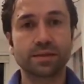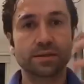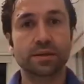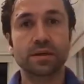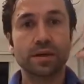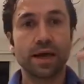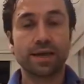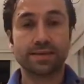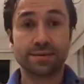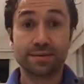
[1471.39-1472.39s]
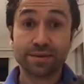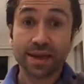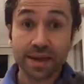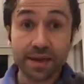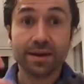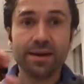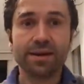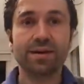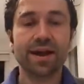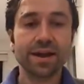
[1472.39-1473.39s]
a, as a thing,
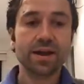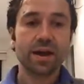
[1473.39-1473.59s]
right?